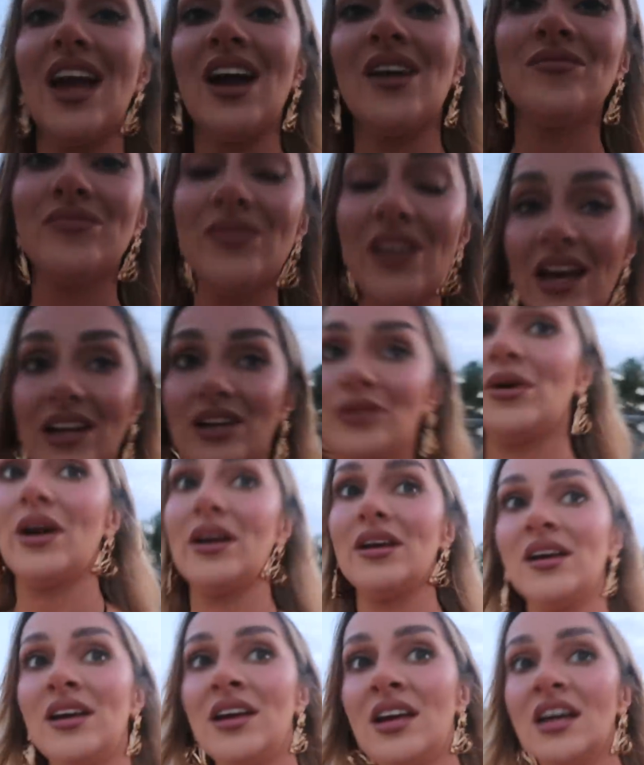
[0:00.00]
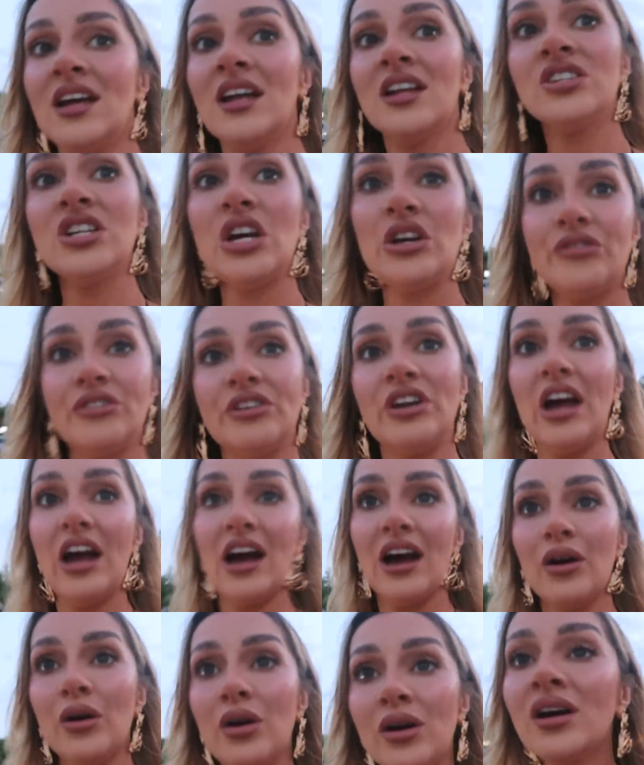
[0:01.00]
Yeah. Anyway, ciao for
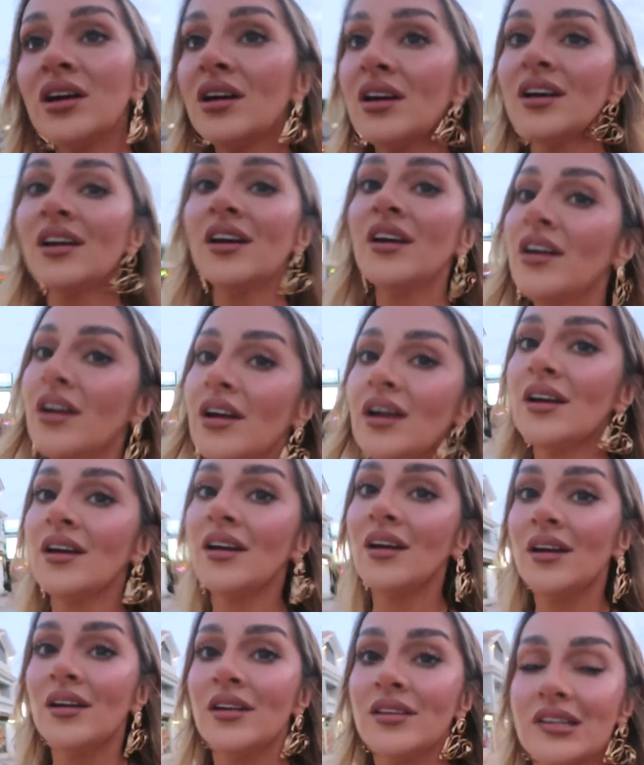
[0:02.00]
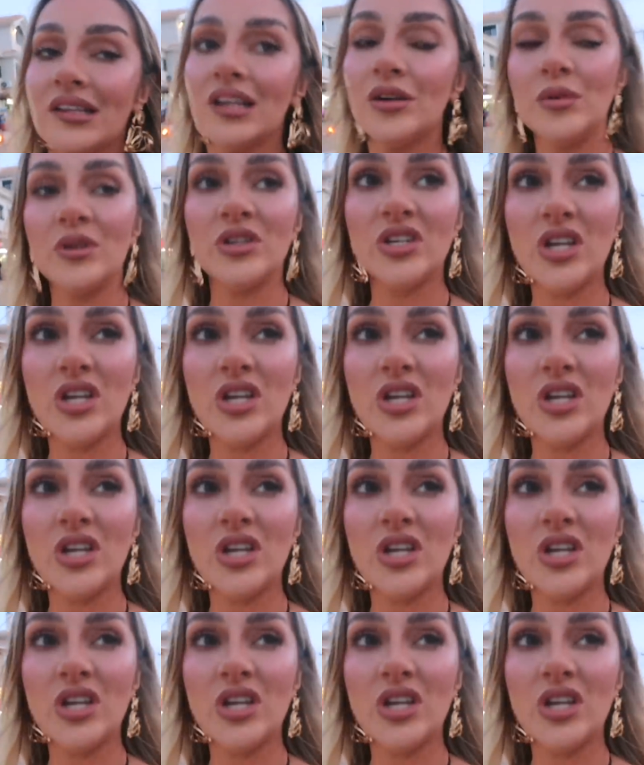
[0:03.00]
now. It's a little bit